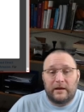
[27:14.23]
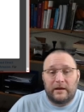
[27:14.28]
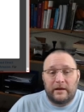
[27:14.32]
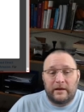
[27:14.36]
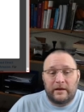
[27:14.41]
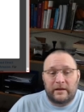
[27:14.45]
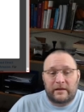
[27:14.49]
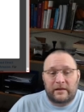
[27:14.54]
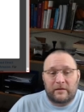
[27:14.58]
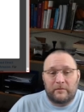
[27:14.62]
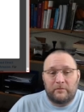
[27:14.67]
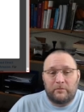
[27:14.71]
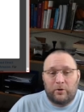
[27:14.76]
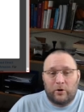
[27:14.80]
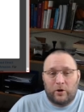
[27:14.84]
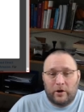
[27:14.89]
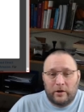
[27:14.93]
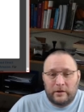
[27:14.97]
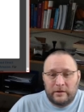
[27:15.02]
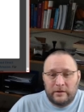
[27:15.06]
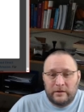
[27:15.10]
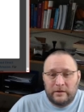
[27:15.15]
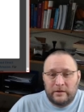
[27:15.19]
it's
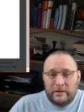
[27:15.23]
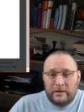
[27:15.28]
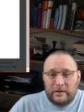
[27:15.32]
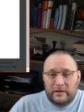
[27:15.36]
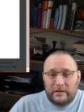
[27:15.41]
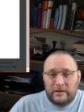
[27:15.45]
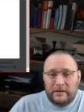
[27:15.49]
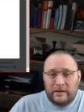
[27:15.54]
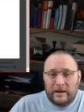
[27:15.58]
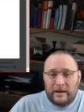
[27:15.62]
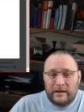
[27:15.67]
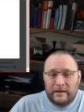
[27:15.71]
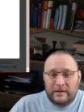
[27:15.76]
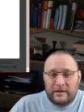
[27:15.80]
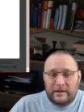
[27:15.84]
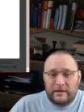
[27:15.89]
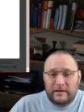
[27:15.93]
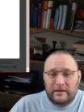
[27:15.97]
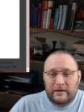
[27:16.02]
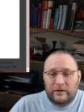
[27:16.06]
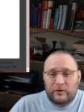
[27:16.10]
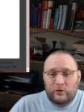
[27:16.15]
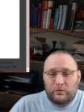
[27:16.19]
important that
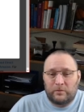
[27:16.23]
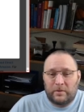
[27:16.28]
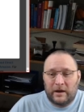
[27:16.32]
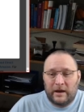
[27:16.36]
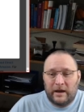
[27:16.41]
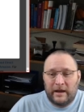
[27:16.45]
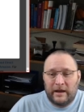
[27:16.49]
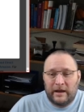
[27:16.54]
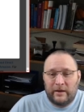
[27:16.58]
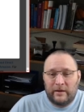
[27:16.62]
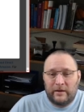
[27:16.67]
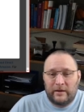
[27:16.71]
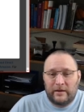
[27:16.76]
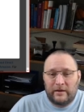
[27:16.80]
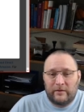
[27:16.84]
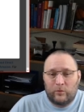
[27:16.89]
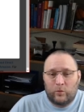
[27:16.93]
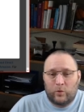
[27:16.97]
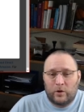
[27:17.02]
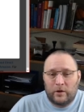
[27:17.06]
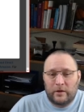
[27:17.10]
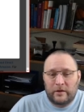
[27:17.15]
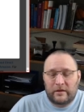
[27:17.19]
you buy
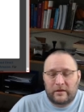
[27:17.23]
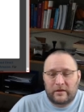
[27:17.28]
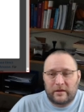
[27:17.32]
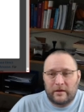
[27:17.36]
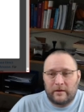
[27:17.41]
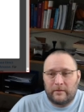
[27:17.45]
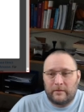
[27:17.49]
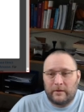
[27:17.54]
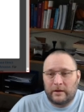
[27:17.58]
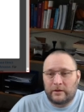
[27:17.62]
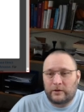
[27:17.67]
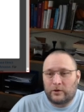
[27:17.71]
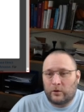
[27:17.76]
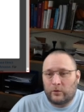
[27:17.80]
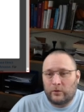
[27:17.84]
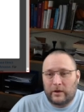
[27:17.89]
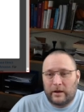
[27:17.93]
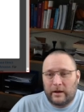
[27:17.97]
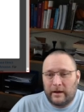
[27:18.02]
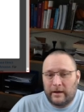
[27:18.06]
once. Uh, don't.